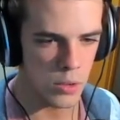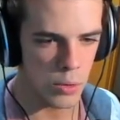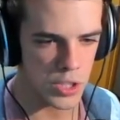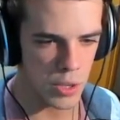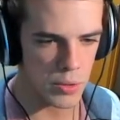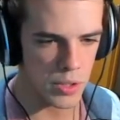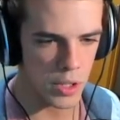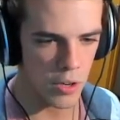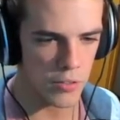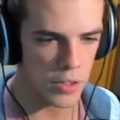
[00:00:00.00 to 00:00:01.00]
What time do you
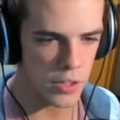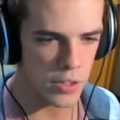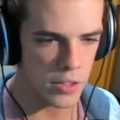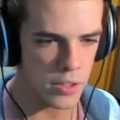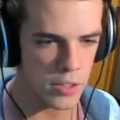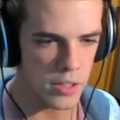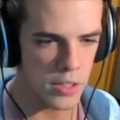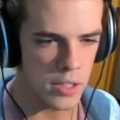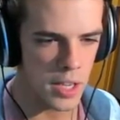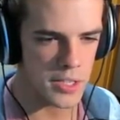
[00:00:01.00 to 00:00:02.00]
get off later?
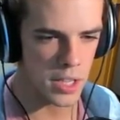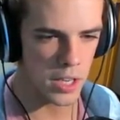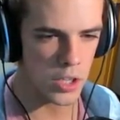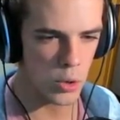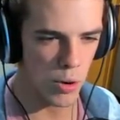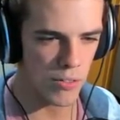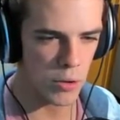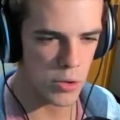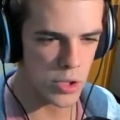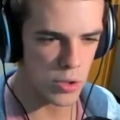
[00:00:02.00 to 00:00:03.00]
Is it like your
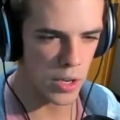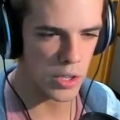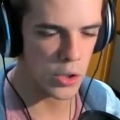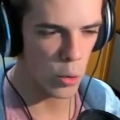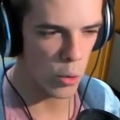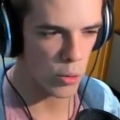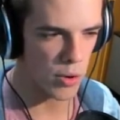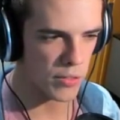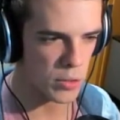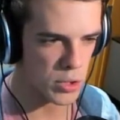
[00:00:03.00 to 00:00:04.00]
revolution or like your
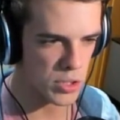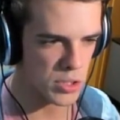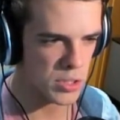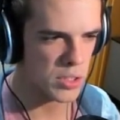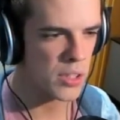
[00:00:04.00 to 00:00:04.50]
revolution?